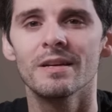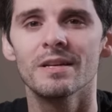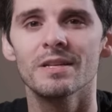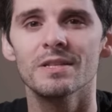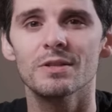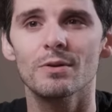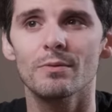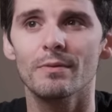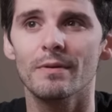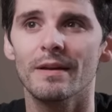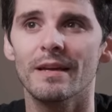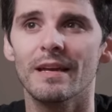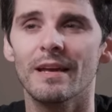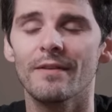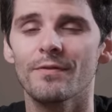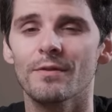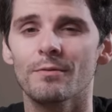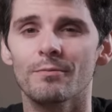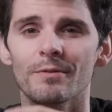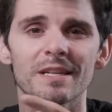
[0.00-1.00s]
So
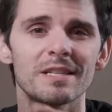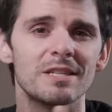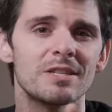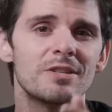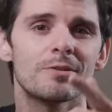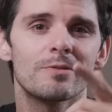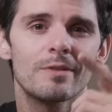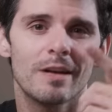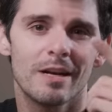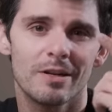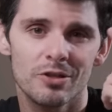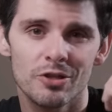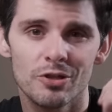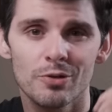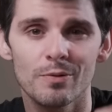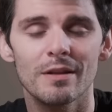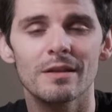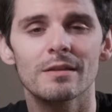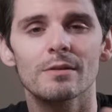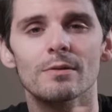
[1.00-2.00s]
if the reason you're not
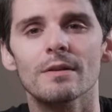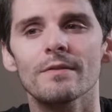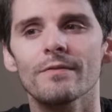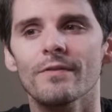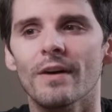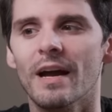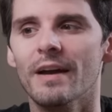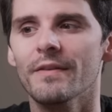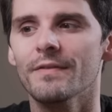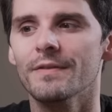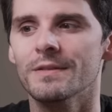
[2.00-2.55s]
shooting 35